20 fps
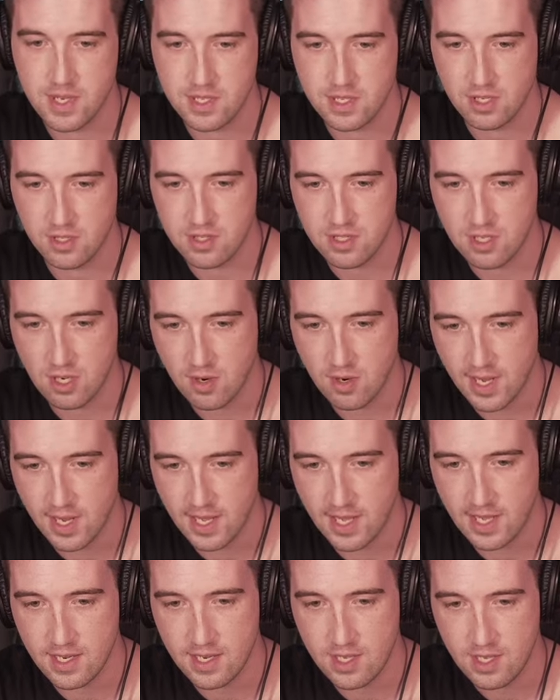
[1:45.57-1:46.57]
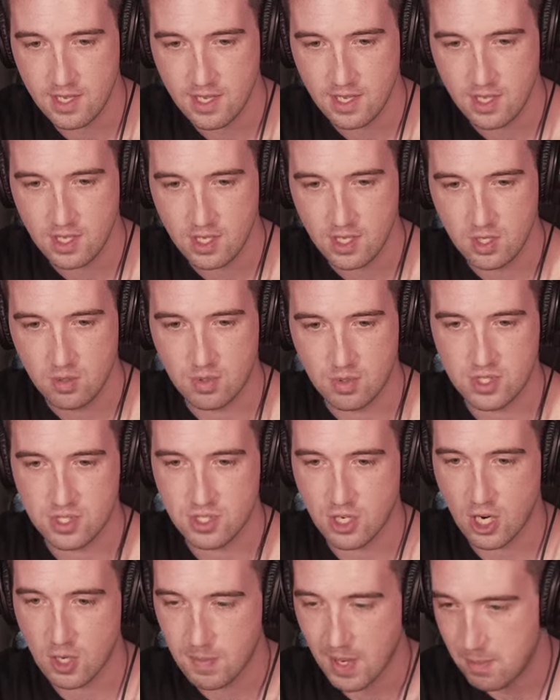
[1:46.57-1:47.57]
So let's go ahead. We'll
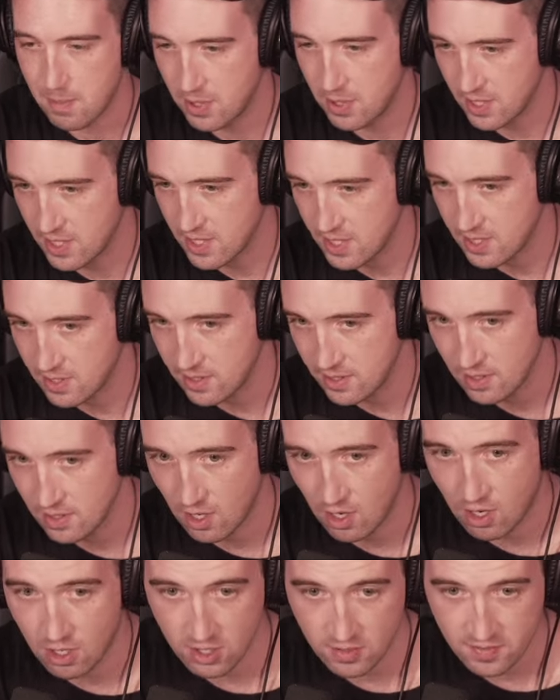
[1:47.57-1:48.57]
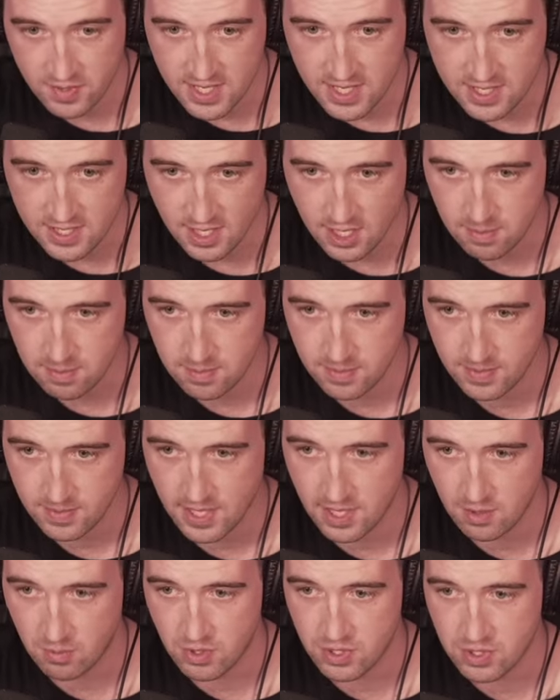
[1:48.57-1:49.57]
start by putting all of these up
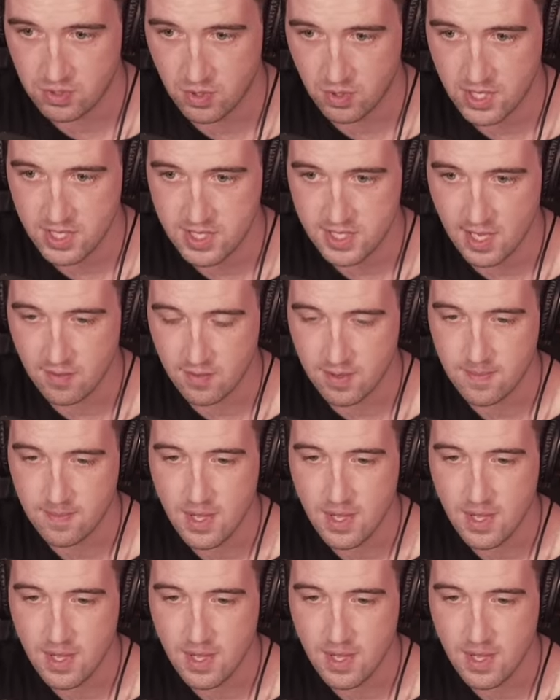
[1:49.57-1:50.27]
at 127.